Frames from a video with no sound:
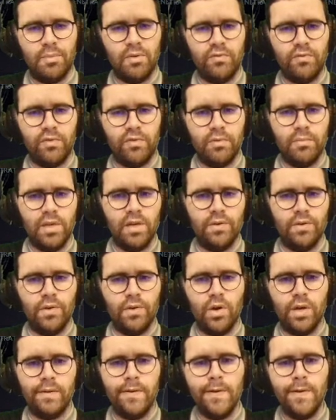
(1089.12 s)
from here
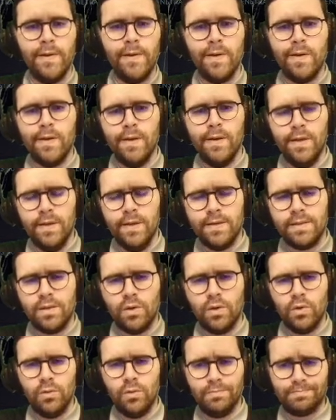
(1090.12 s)
on.
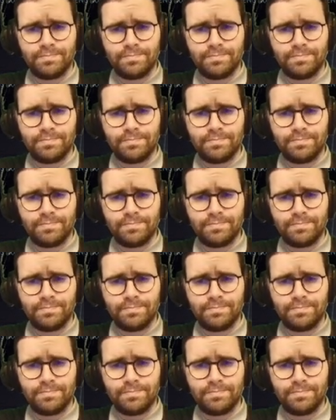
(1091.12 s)
So